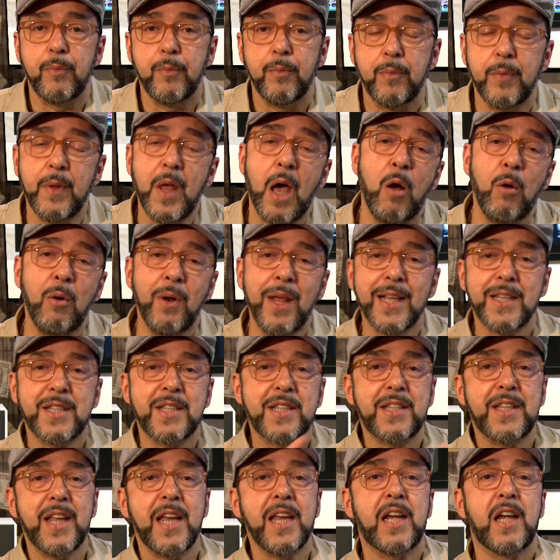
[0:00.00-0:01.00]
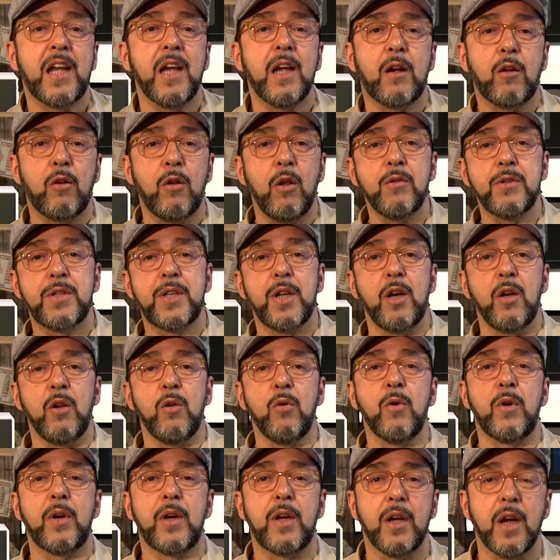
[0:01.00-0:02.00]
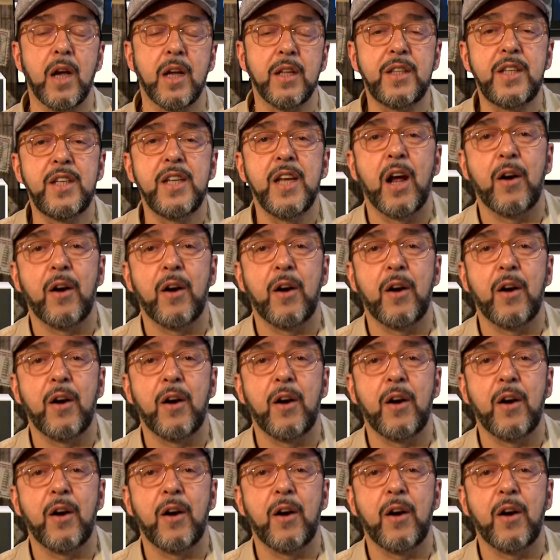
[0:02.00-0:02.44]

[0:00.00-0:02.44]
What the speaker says: Now let's take a closer look at the